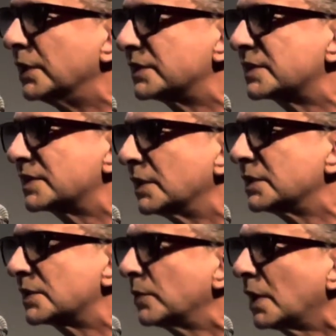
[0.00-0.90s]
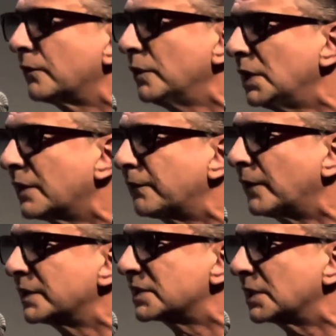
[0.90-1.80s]
we really have
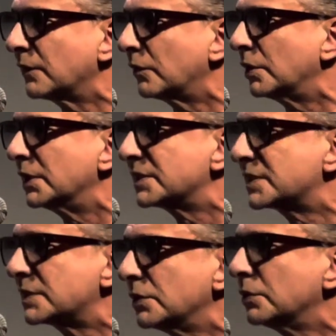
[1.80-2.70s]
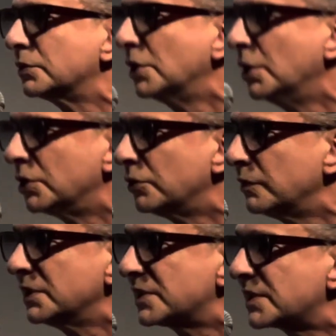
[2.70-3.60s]
fun together, and you're
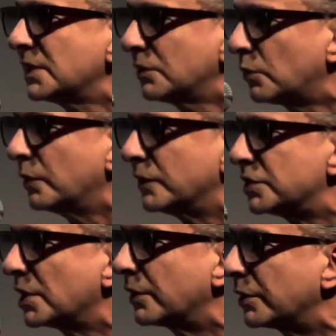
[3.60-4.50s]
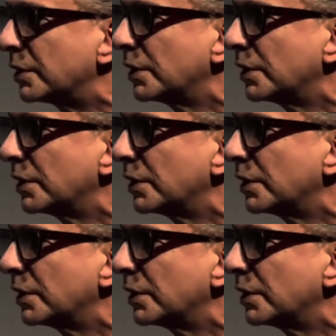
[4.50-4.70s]
in sync with each other.